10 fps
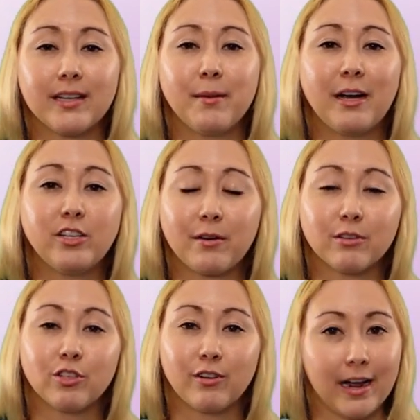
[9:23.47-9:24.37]
and my
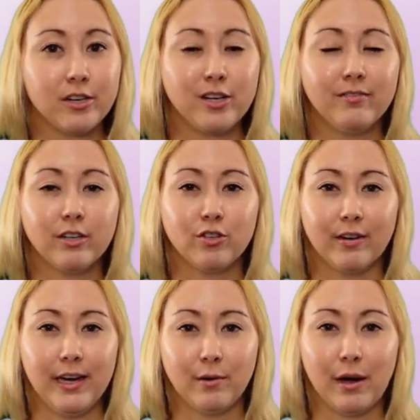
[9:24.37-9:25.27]
general strategy for
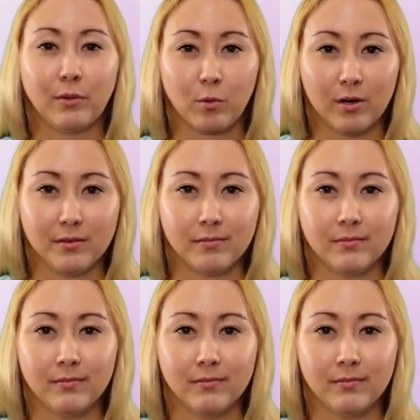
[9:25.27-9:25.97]
drinking around the world.